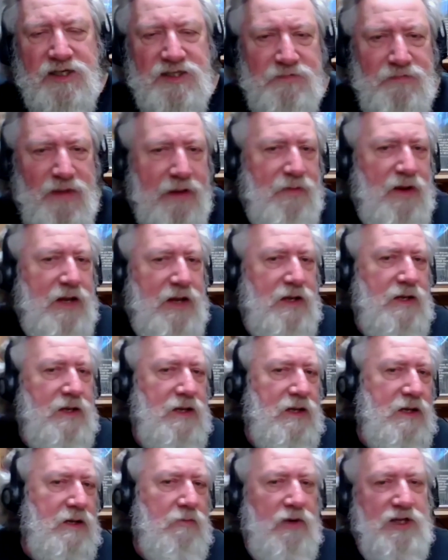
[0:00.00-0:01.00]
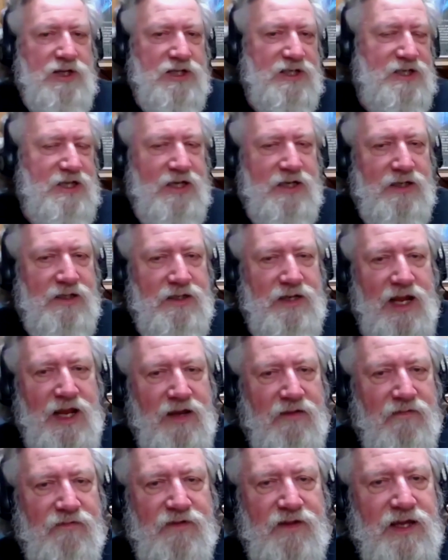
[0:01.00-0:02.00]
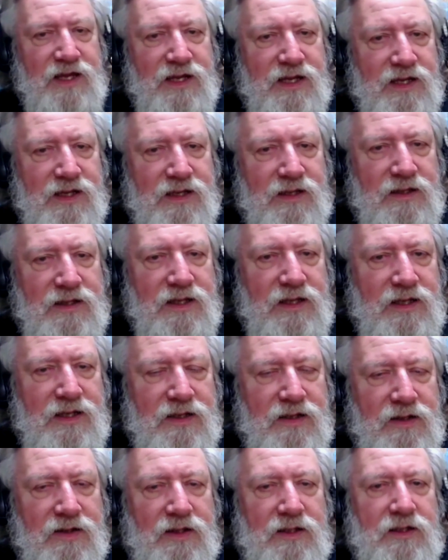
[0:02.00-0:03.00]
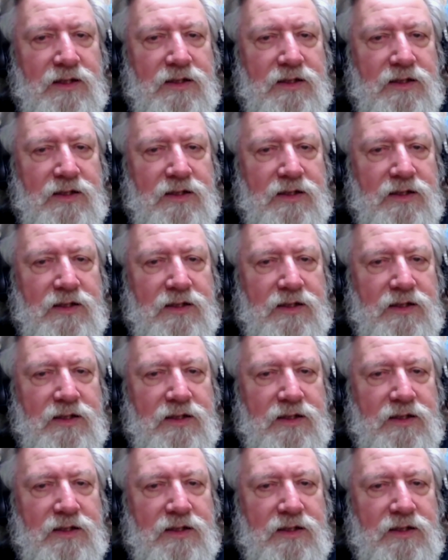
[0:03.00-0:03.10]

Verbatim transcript: because maybe we just didn't have the the